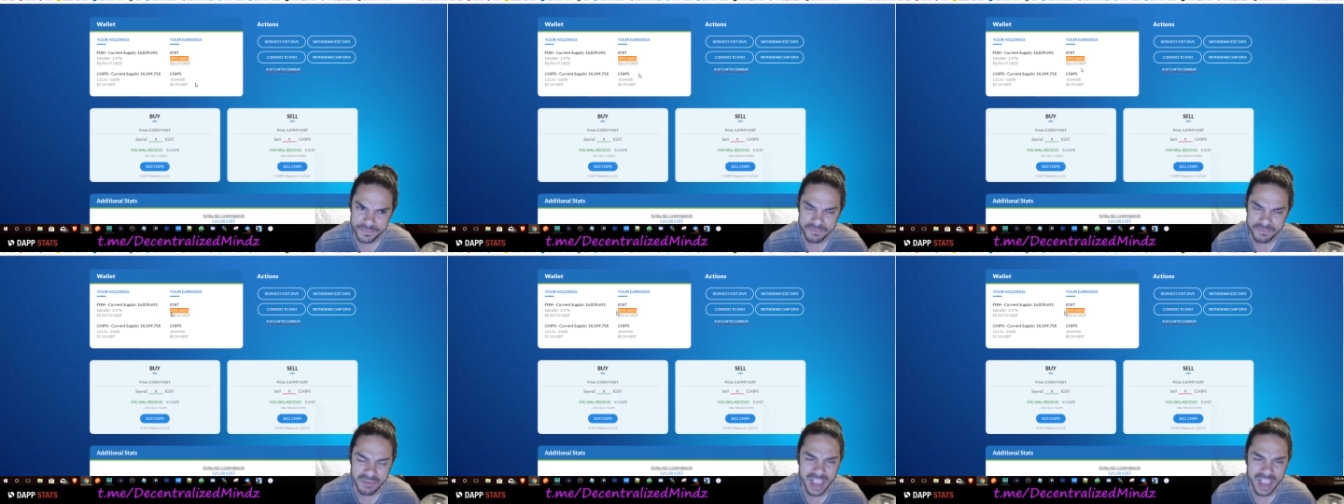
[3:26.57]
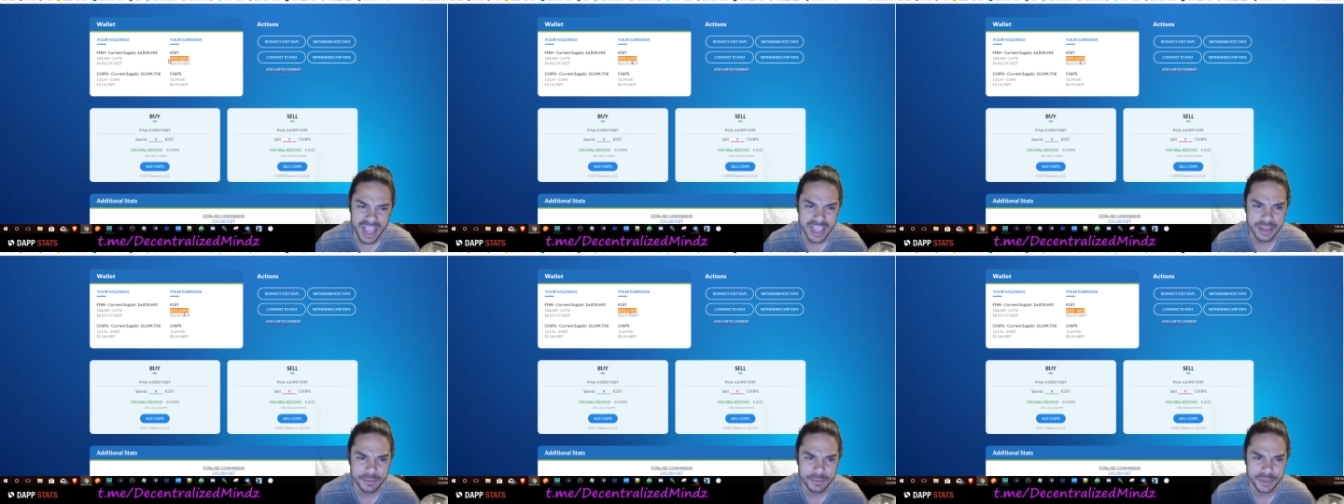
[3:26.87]

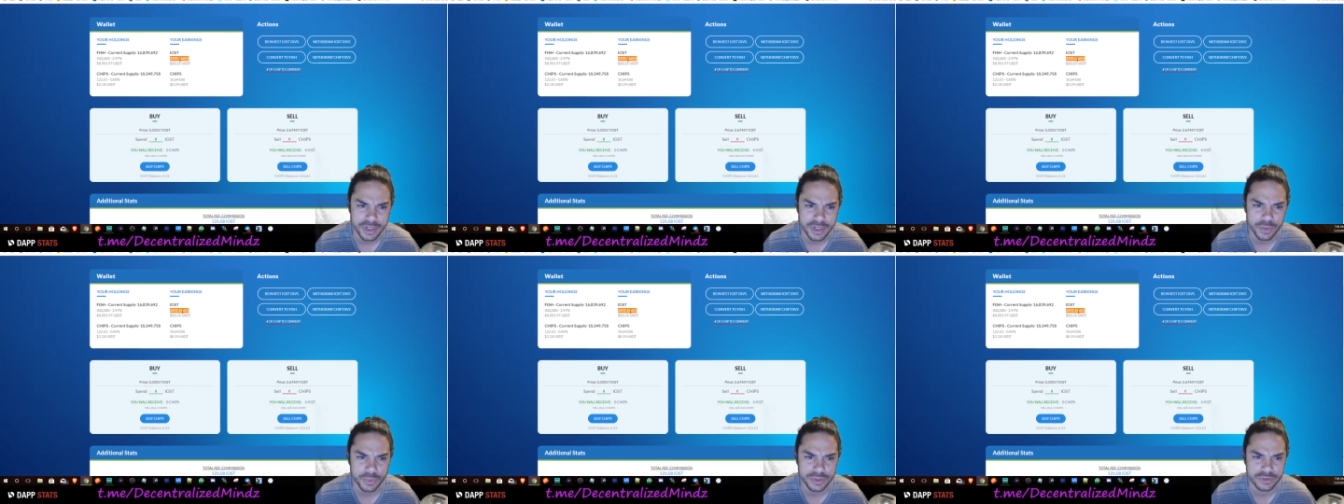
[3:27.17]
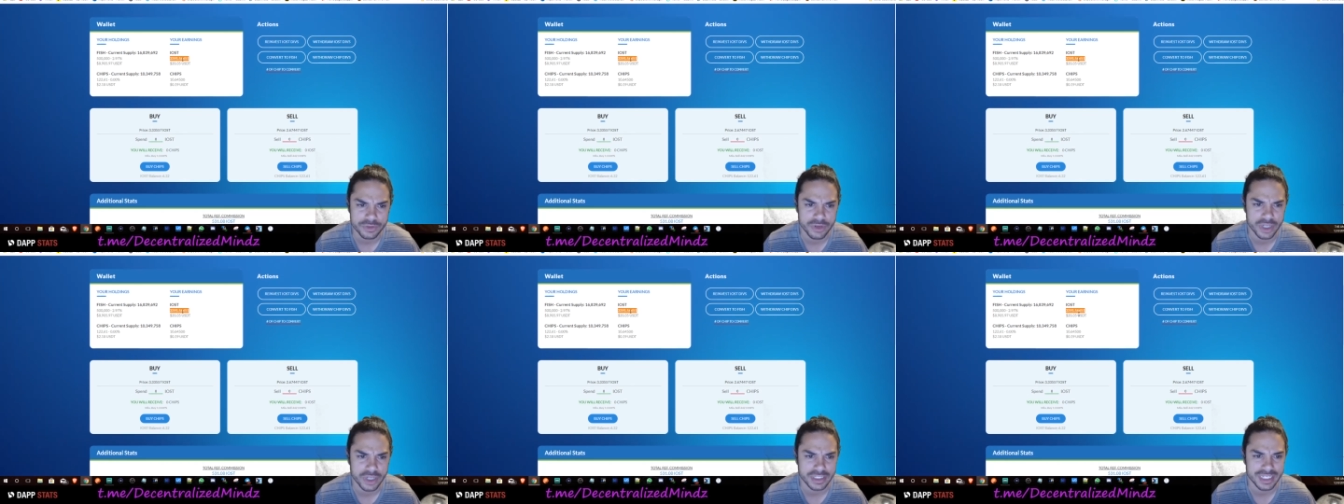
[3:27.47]
I am gonna
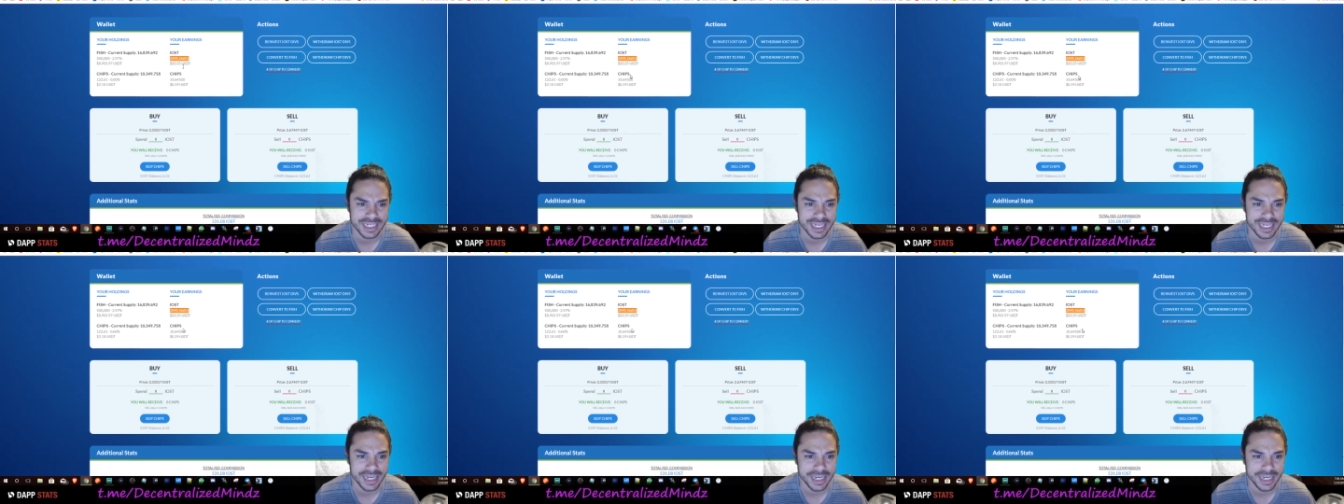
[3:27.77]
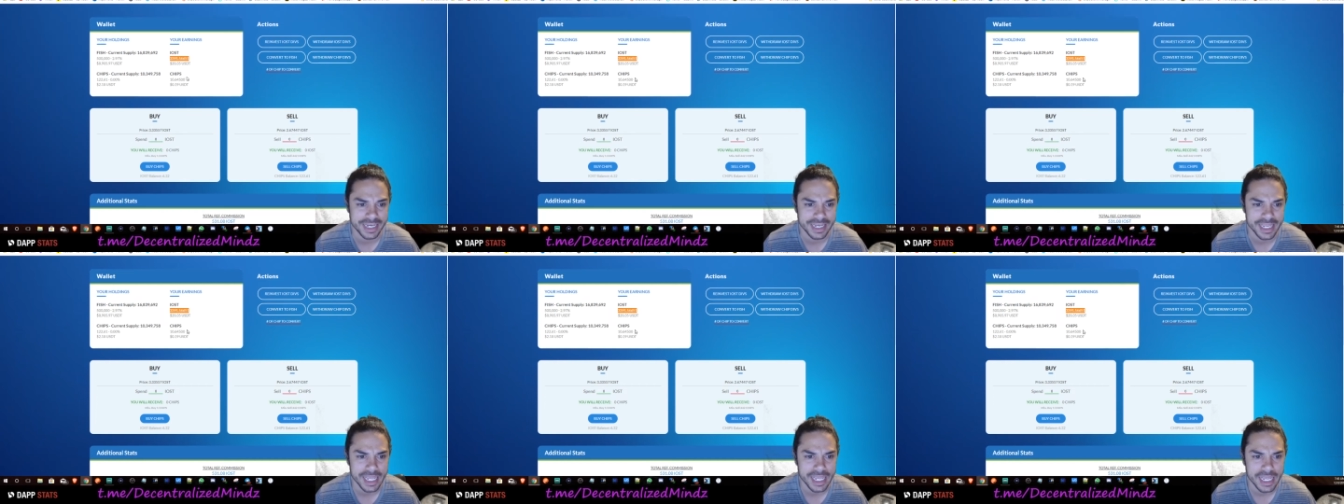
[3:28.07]
withdraw it
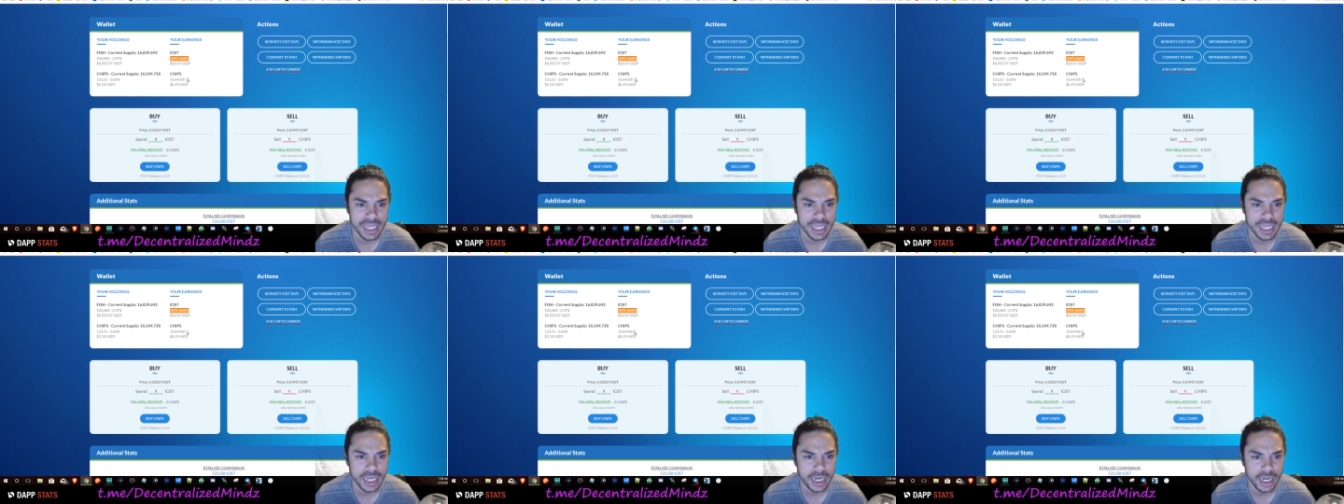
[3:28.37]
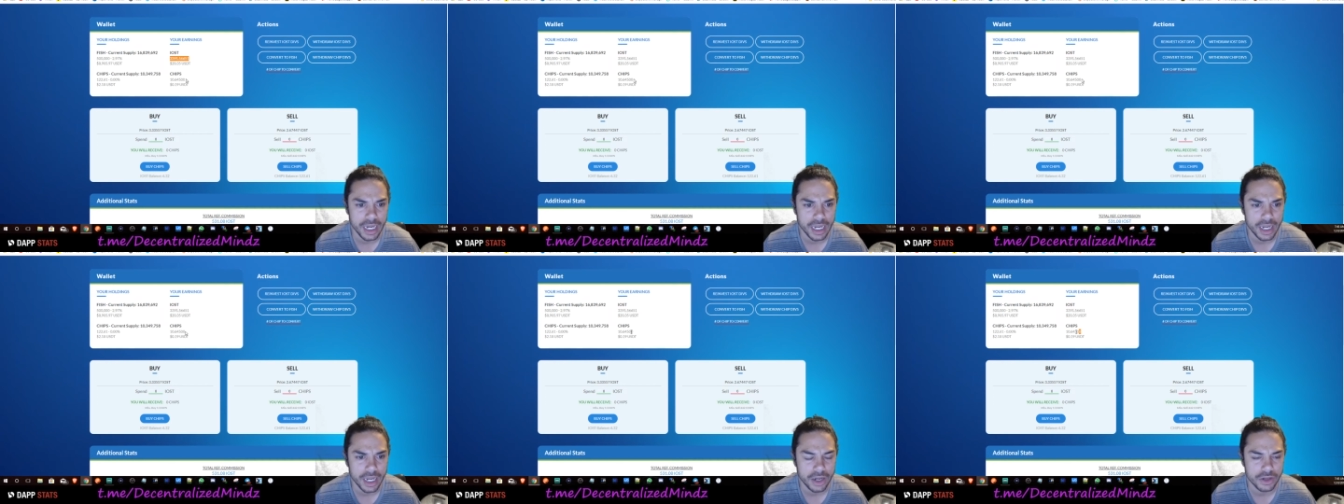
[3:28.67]
today.
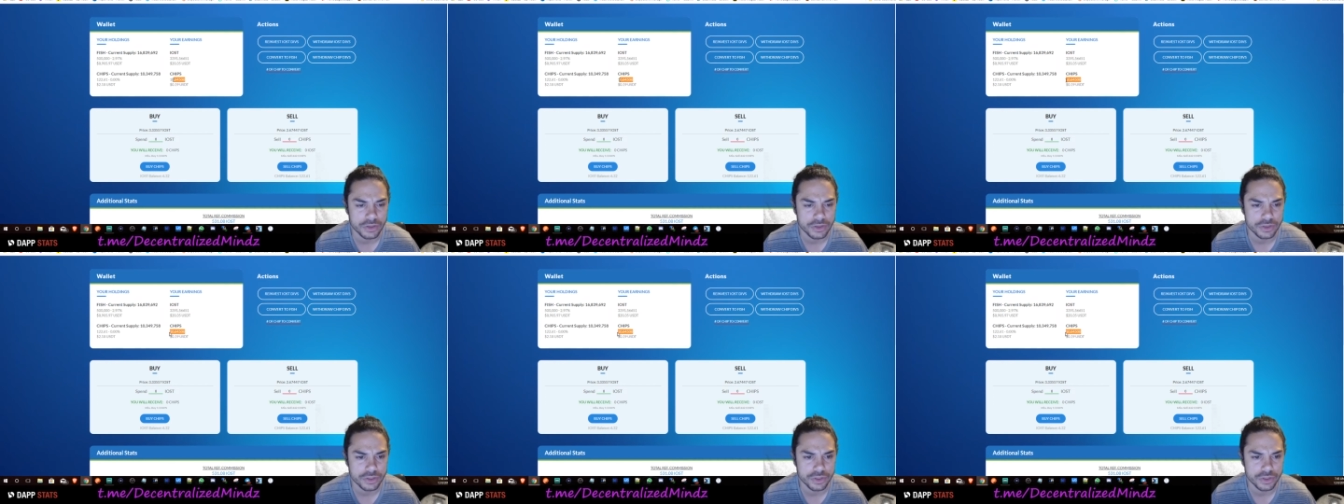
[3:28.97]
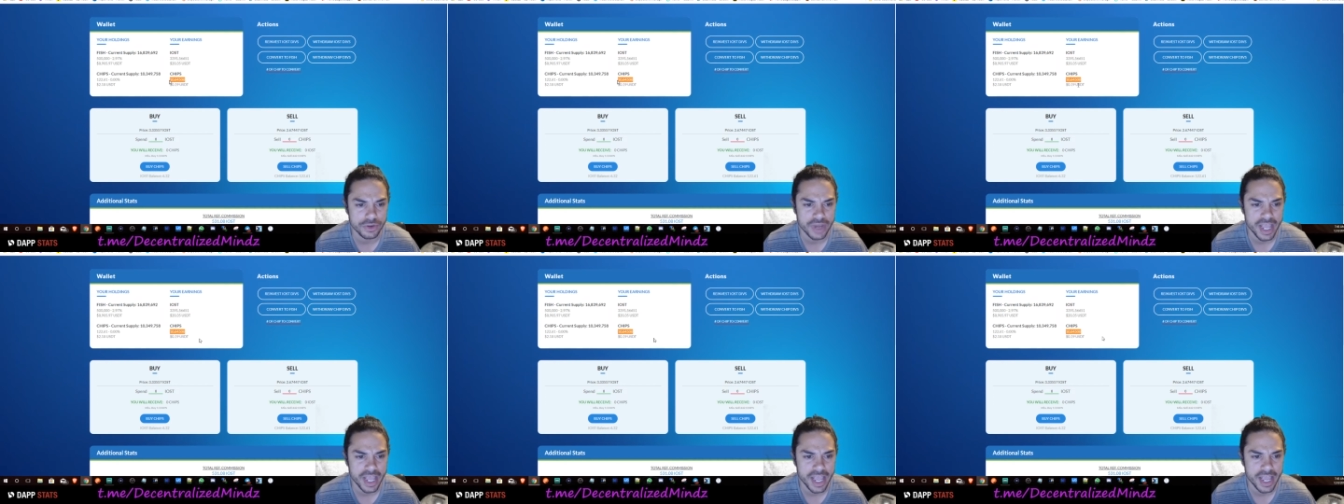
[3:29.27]
I
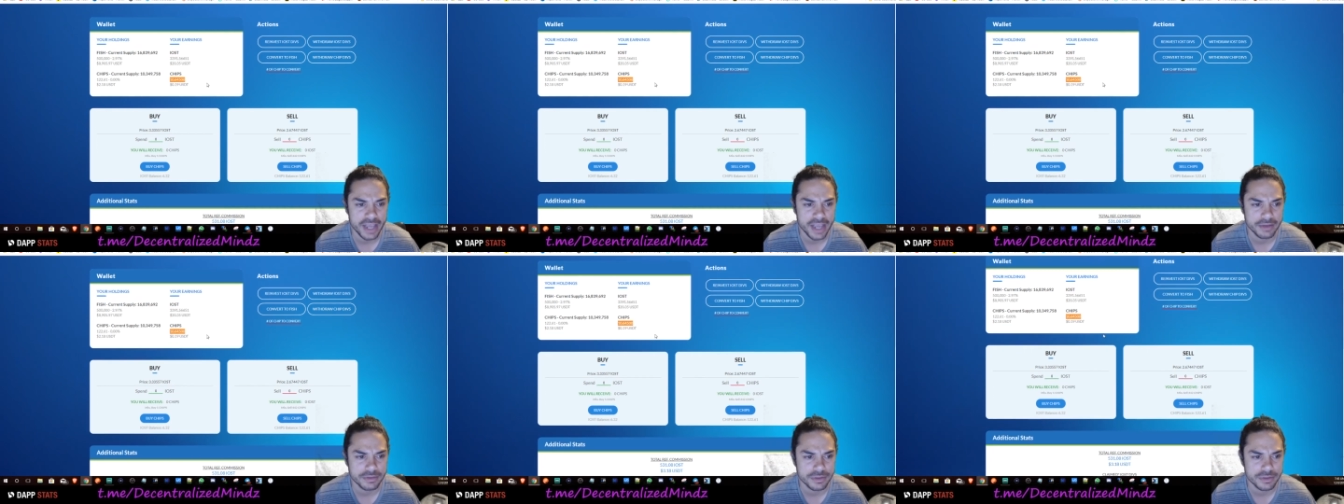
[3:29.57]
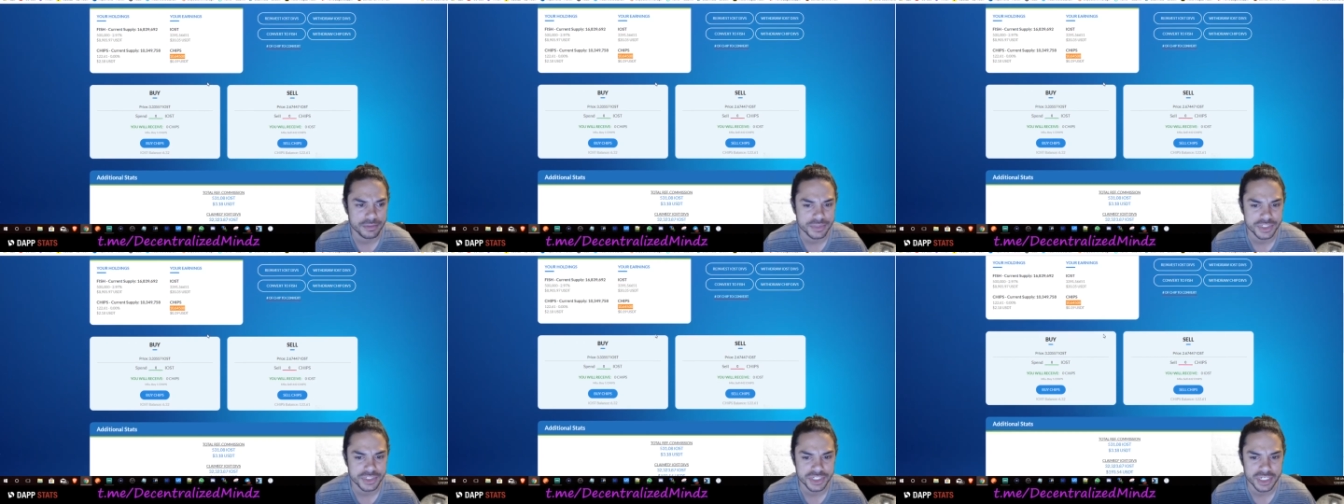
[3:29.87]
also have
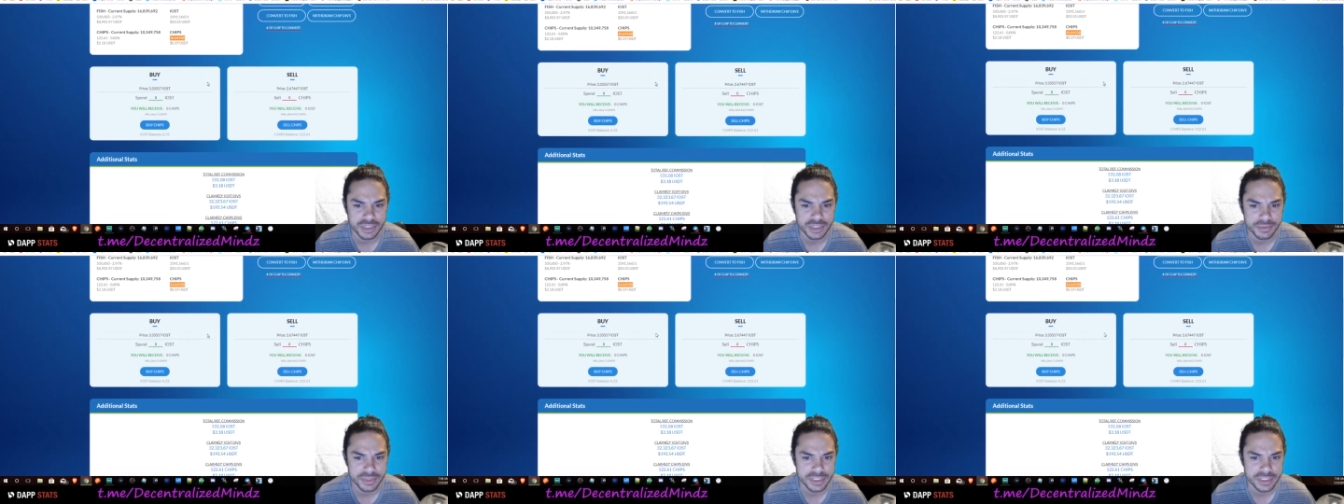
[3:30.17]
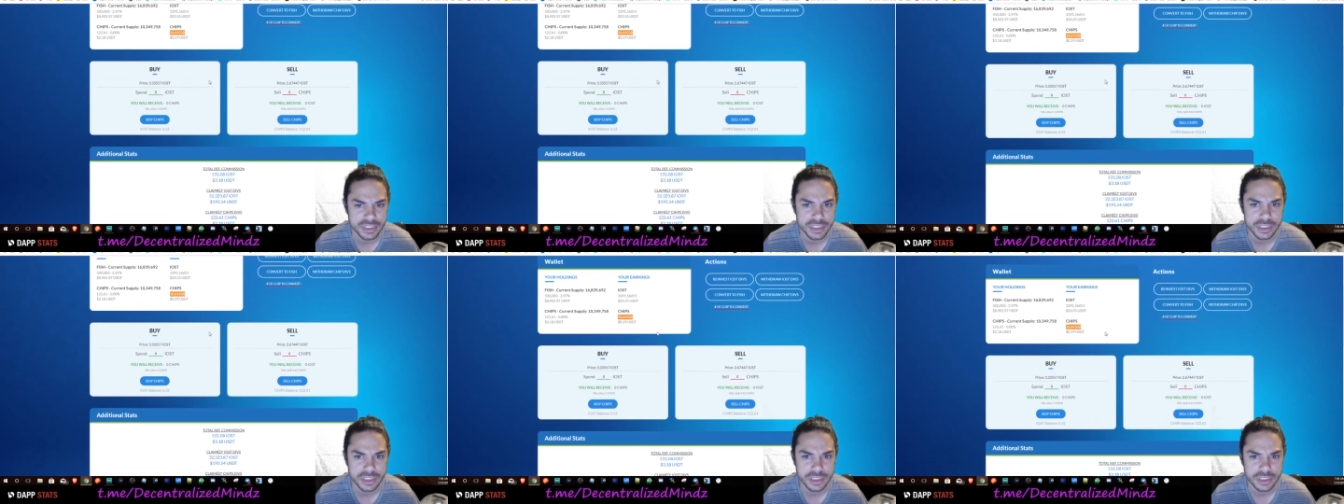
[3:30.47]
some
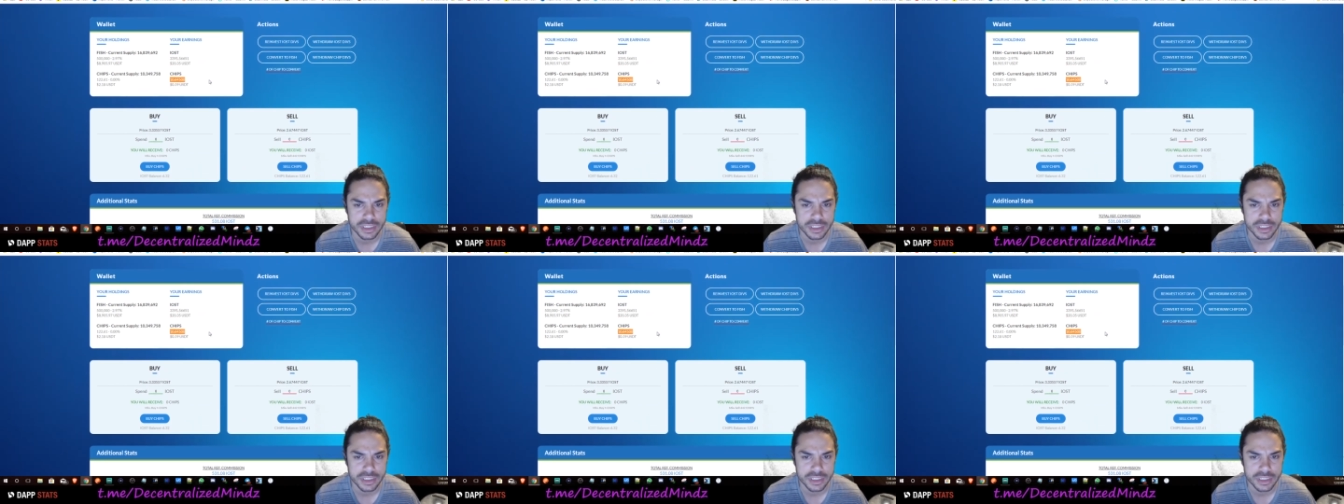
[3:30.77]
chips